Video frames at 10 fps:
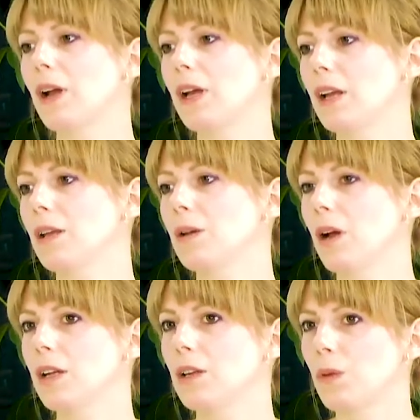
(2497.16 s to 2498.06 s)
right.
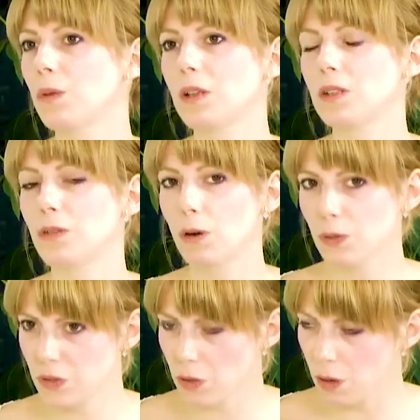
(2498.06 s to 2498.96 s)
Yeah. I know the
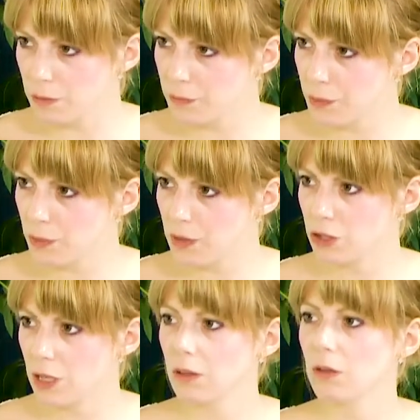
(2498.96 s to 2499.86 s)
Toronto Star reviewed
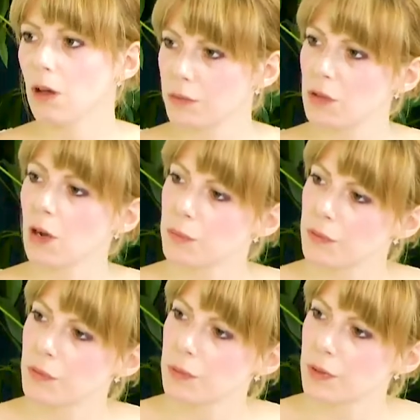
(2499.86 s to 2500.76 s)
it. She had a lot of top
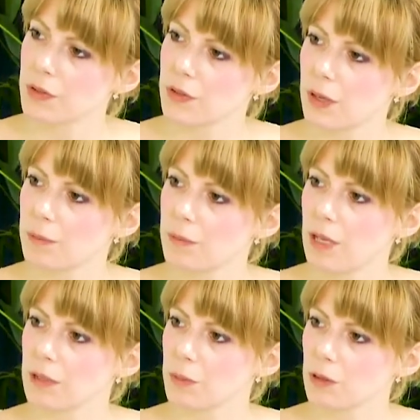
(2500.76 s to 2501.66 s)
reviewers, and
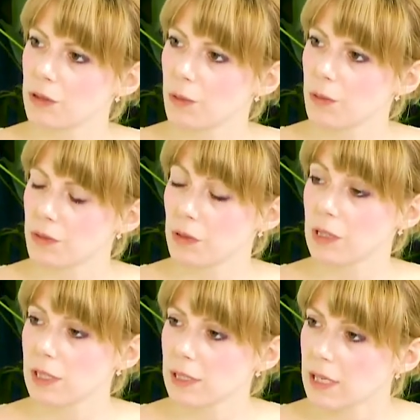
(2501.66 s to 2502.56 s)
the book tour was
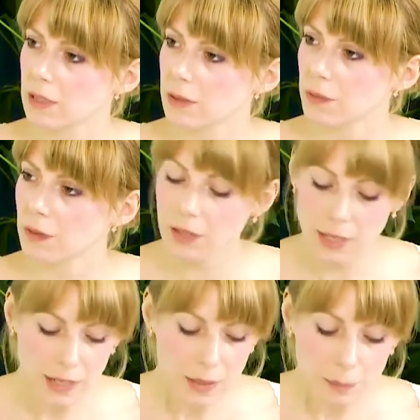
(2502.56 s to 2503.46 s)
really successful.
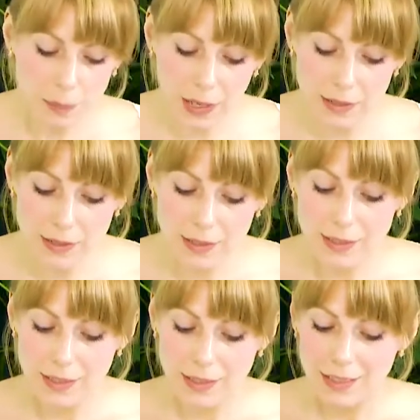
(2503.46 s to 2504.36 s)
But
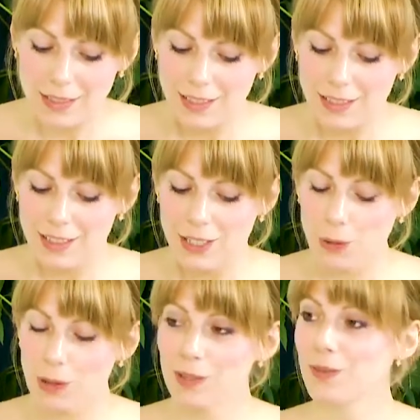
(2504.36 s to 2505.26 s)

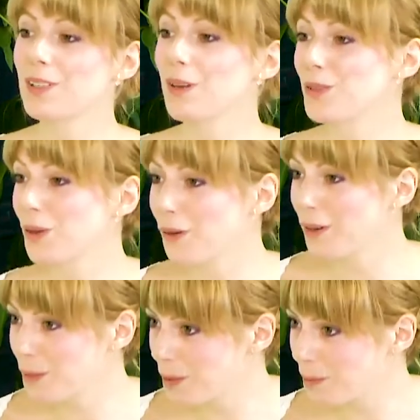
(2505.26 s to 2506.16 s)
Quill of the Dove has
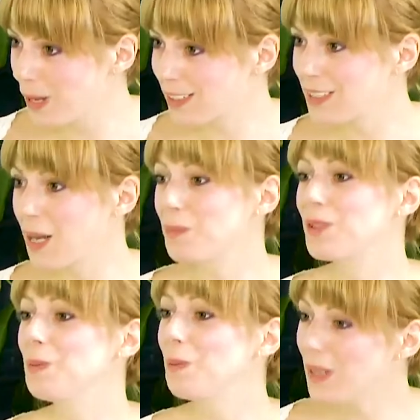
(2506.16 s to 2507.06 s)
already been picked up
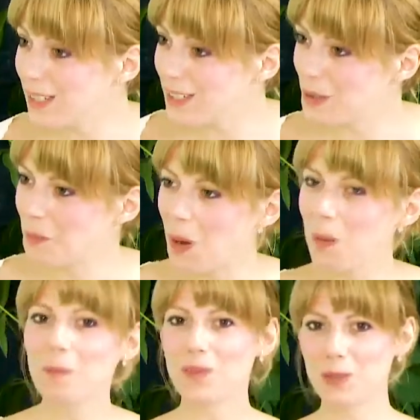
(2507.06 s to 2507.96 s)
to be
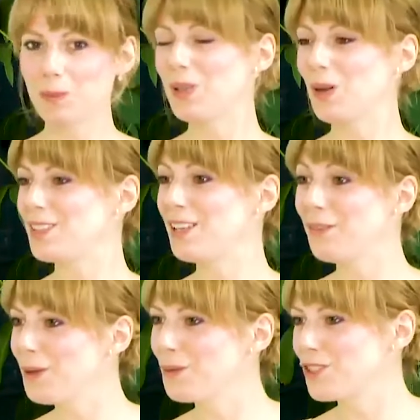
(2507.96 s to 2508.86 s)
on
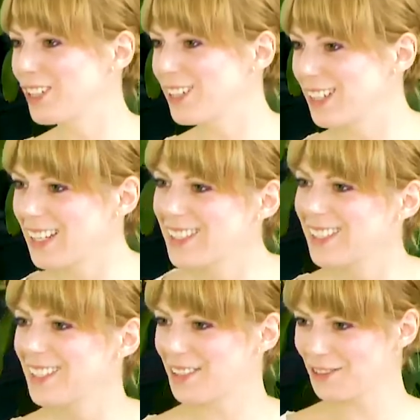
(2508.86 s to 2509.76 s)
TV, which
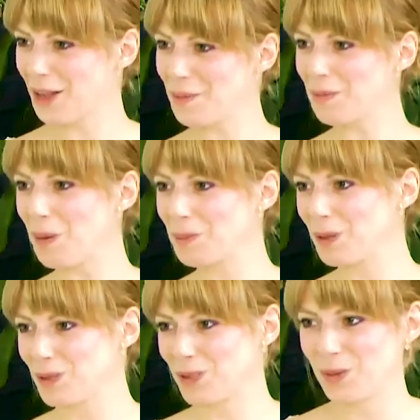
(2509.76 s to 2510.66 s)
gets into the realm of pop
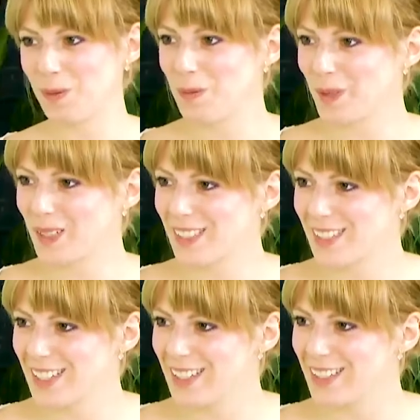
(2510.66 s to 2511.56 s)
culture so people can
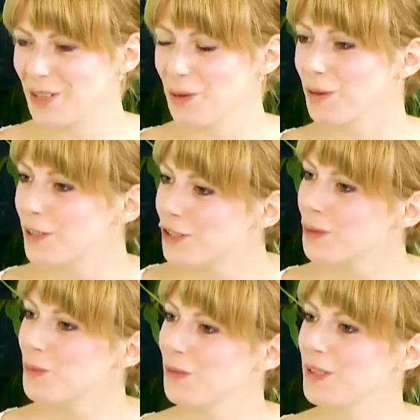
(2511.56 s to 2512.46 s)
see it. So
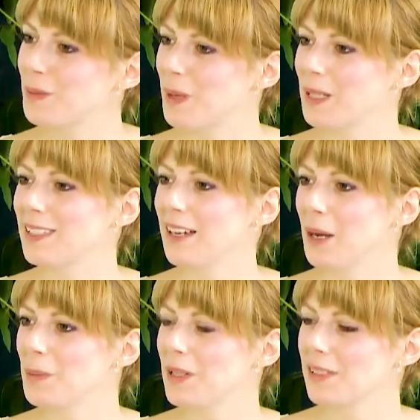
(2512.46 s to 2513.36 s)
Original Movies picked it
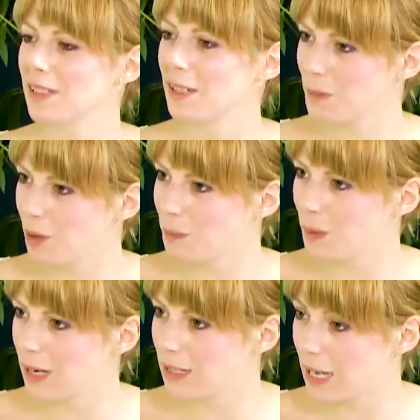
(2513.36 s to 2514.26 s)
up, and it's going to be
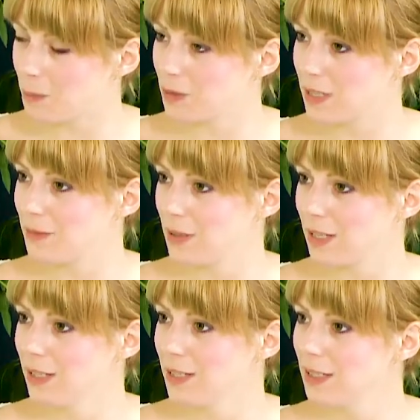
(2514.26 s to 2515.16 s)
on cable
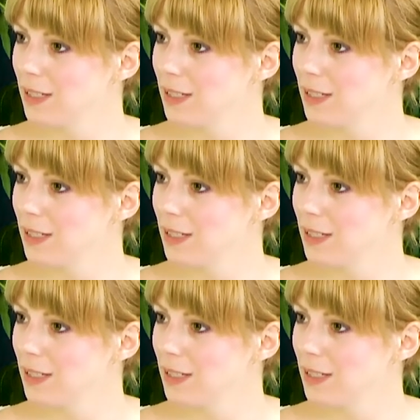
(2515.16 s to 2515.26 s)
TV.